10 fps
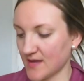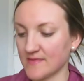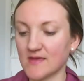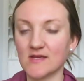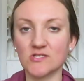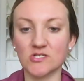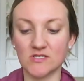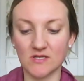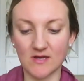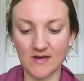And then I
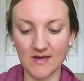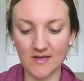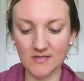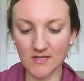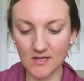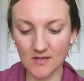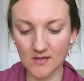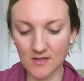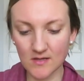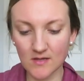just got,
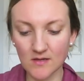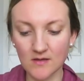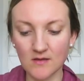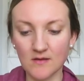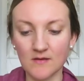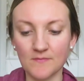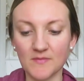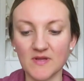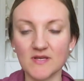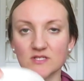
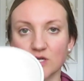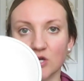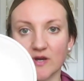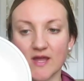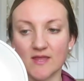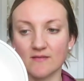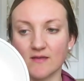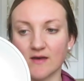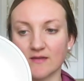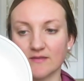it has a gray
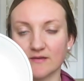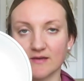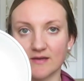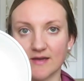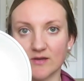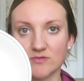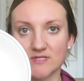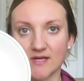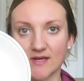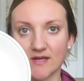on the
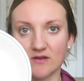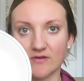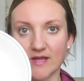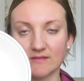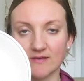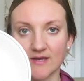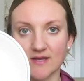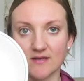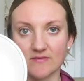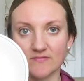outside, gray
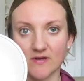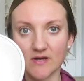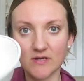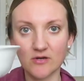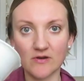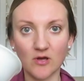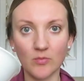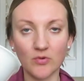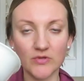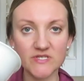line, uh,
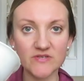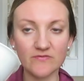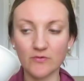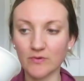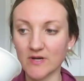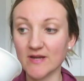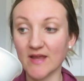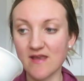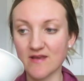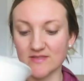bowls for
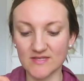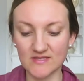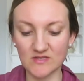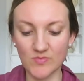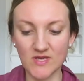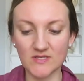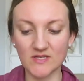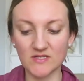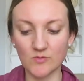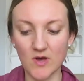99 cents a piece
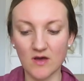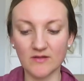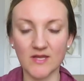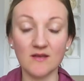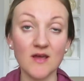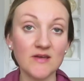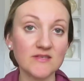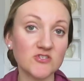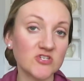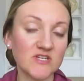as well. And
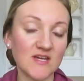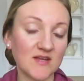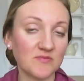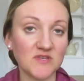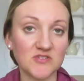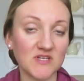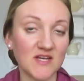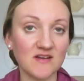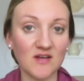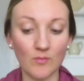she, I don't think she
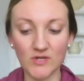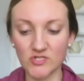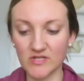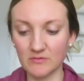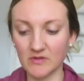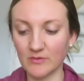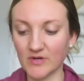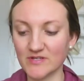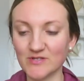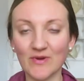cared how much they really
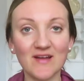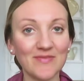were. So I